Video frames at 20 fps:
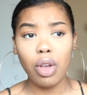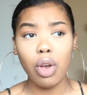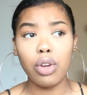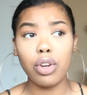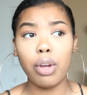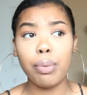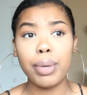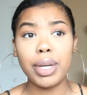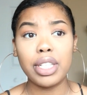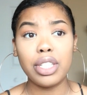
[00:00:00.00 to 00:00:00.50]

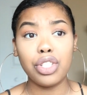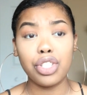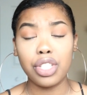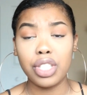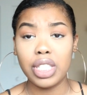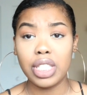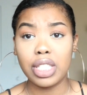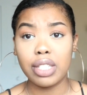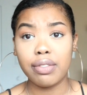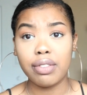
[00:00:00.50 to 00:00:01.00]
on all my
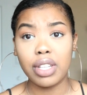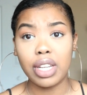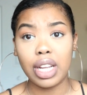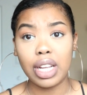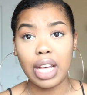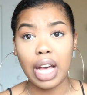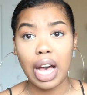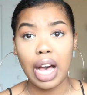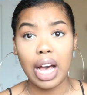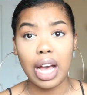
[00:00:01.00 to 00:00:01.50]
nursing stuff that
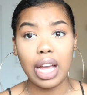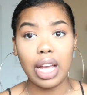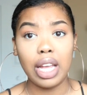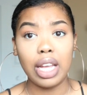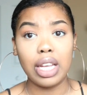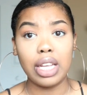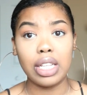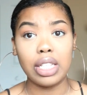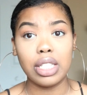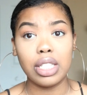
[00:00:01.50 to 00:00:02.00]
I got
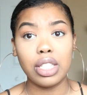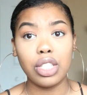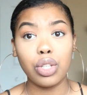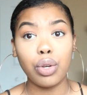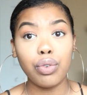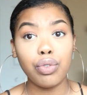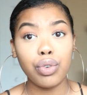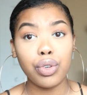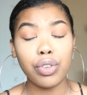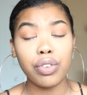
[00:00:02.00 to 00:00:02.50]
and
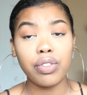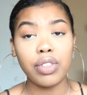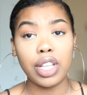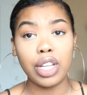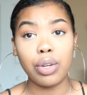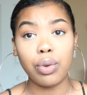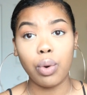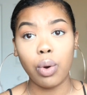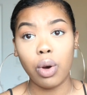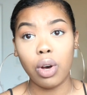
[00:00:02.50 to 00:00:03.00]
so forth
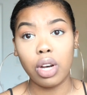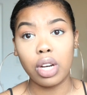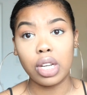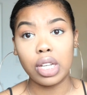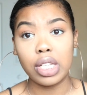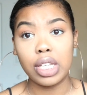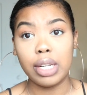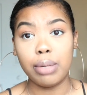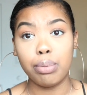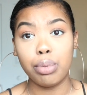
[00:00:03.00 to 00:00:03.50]
later
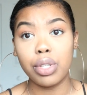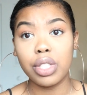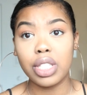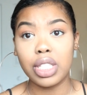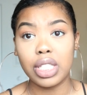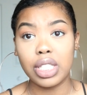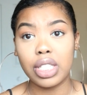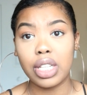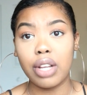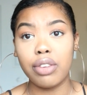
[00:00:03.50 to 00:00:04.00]
on, and
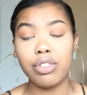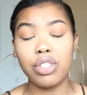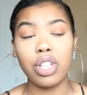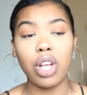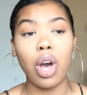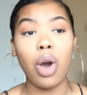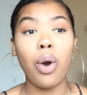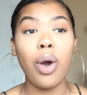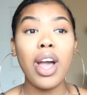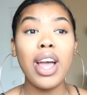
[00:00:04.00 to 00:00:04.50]
books and stuff.
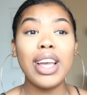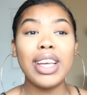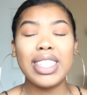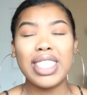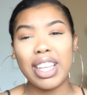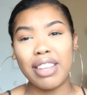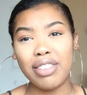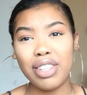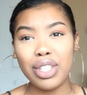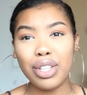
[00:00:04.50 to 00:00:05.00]
So
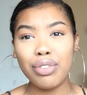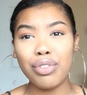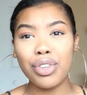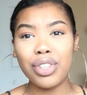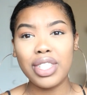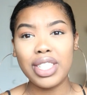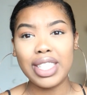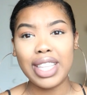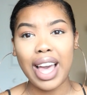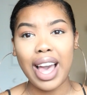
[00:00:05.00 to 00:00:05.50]
definitely look
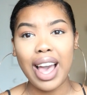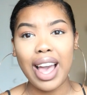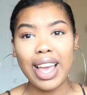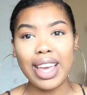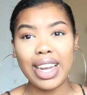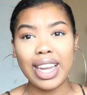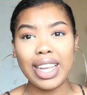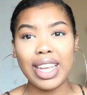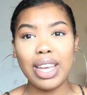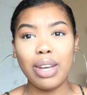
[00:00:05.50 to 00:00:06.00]
forward to that,
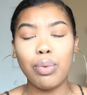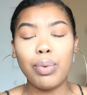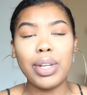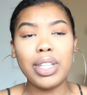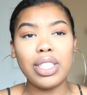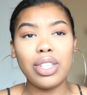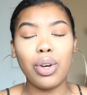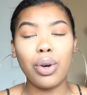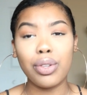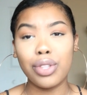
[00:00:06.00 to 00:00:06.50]
and I can't
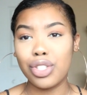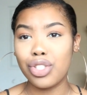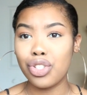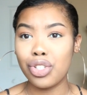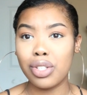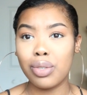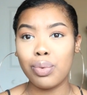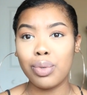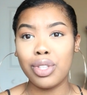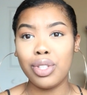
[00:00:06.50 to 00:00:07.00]
wait to go on this
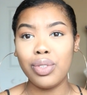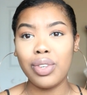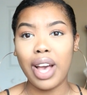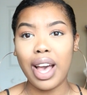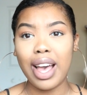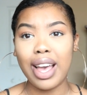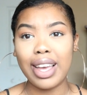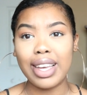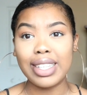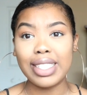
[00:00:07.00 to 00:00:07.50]
journey with you
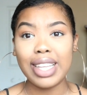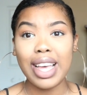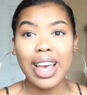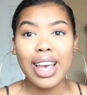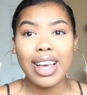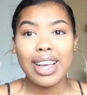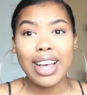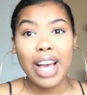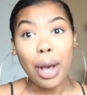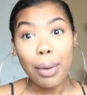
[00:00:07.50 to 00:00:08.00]
guys.
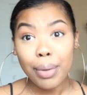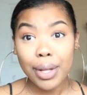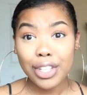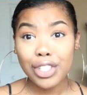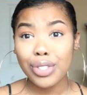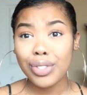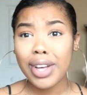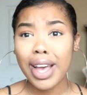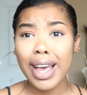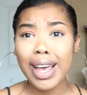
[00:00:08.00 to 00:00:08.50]
God
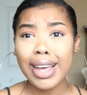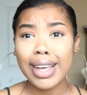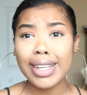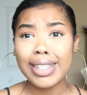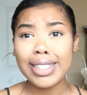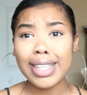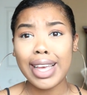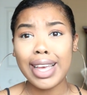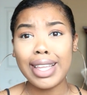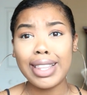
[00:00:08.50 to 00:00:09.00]
bless you
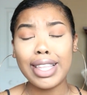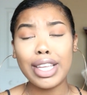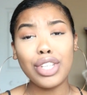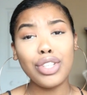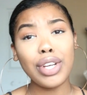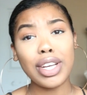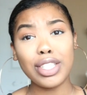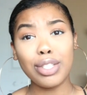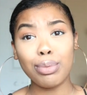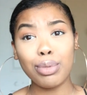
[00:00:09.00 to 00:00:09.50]
guys, and
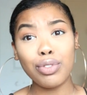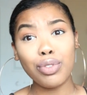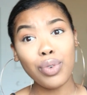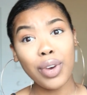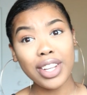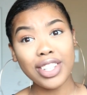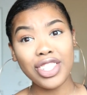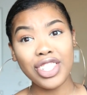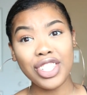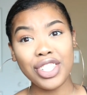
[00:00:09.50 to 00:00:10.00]
thank you guys so much
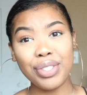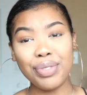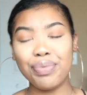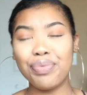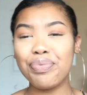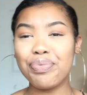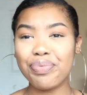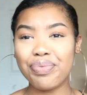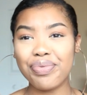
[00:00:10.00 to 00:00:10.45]
for watching.